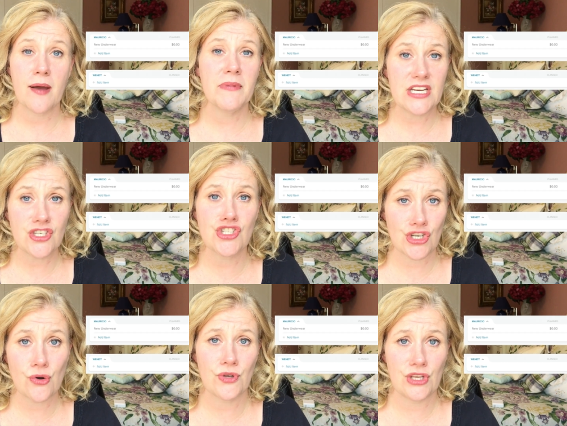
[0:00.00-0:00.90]
I'm gonna
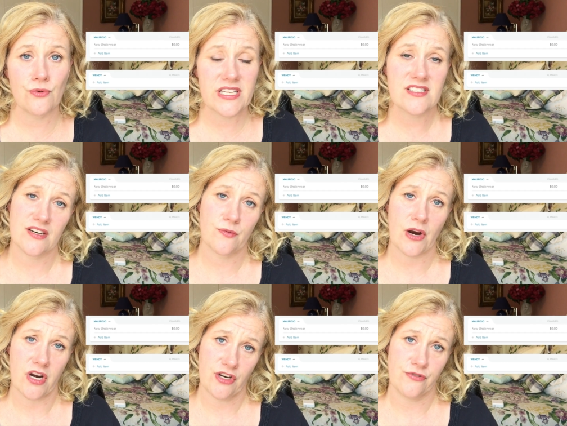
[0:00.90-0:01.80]
show you his
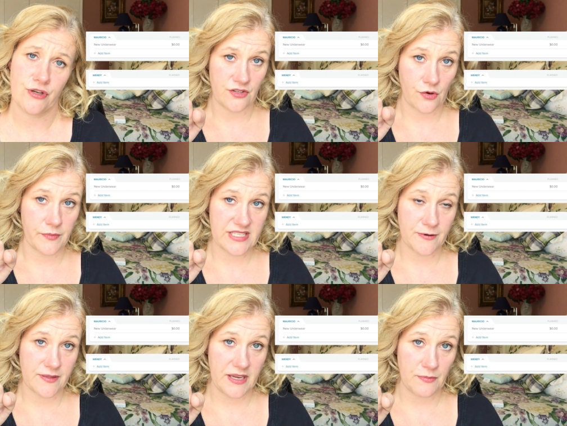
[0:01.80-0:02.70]
underwear on YouTube. Don't mess
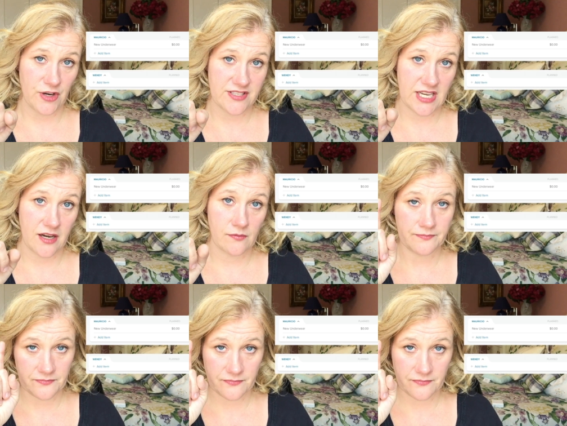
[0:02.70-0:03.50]
with me, Mauricio.